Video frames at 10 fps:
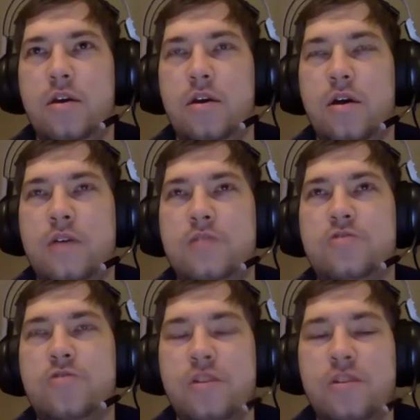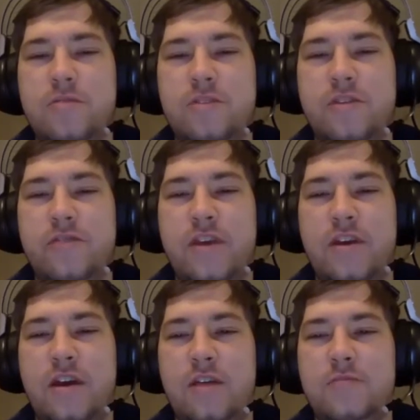I strongly believe that
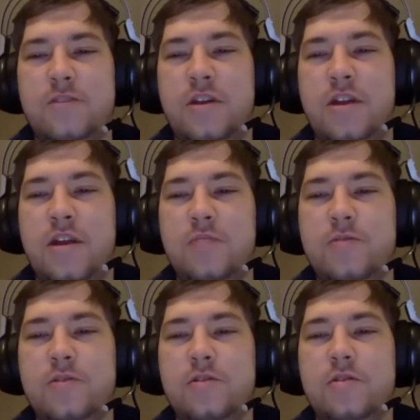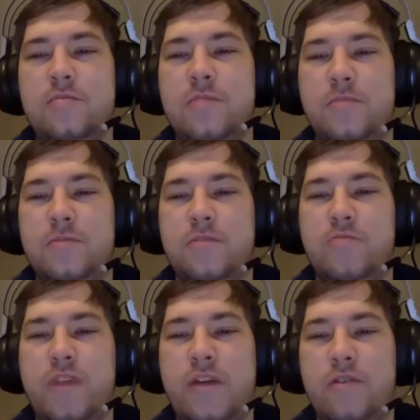games enable people to
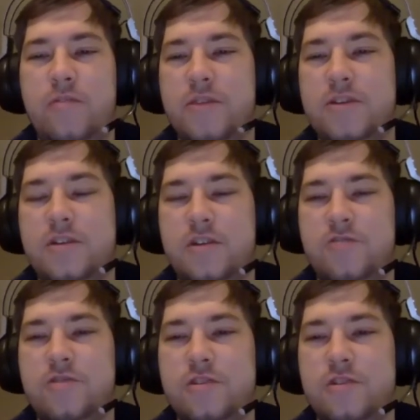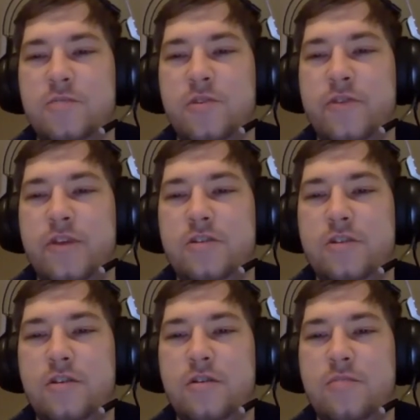bring out their best intrinsic
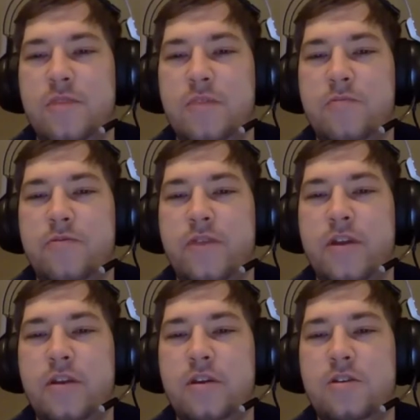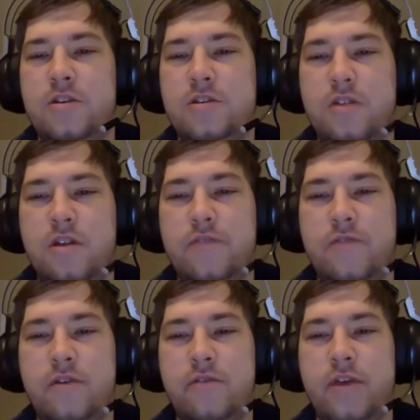motivation by providing just enough
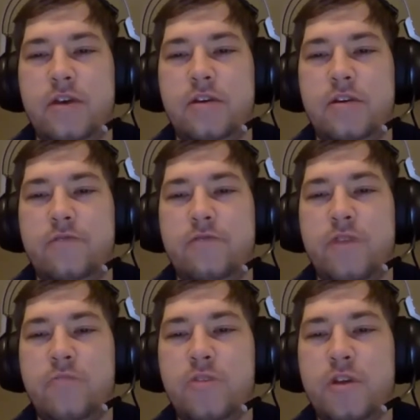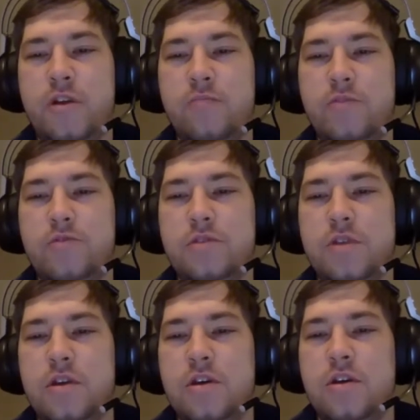of a framework and a boost
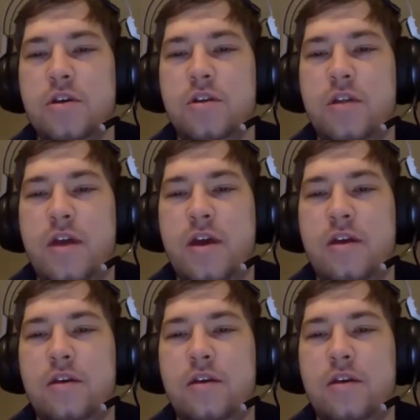that